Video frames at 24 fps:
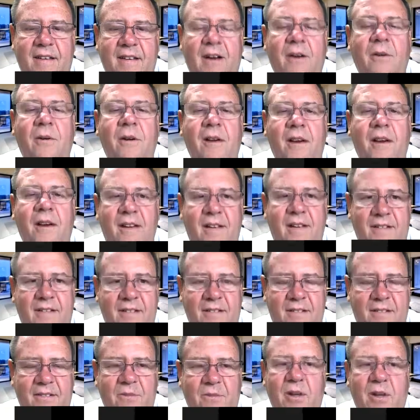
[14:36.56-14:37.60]
Okay.
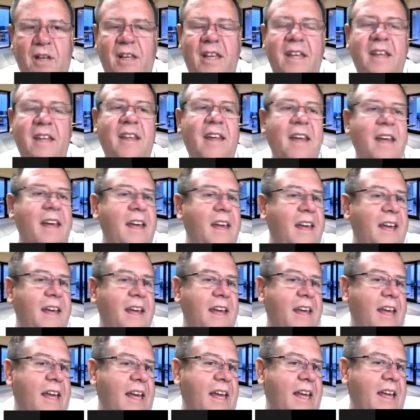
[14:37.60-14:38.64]
Well, you
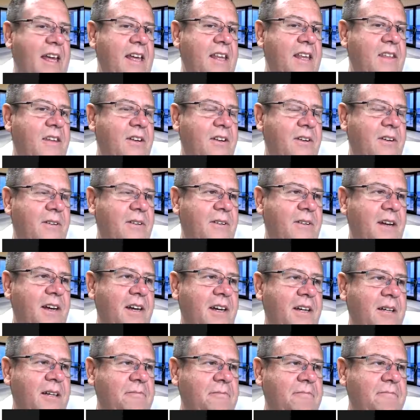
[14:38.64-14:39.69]

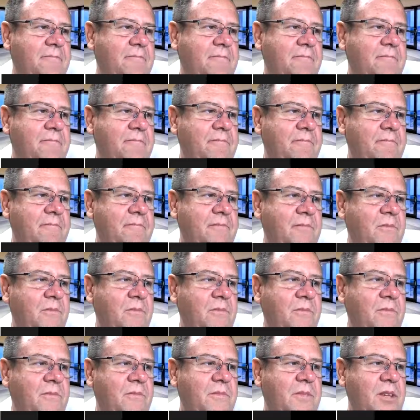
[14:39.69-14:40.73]
either
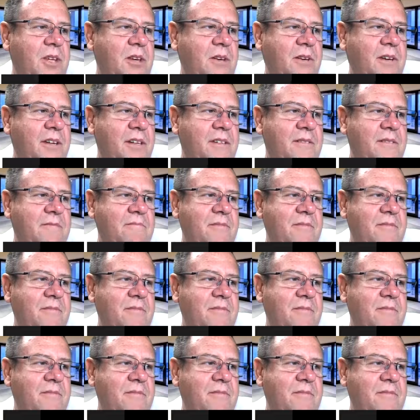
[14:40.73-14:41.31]
you could.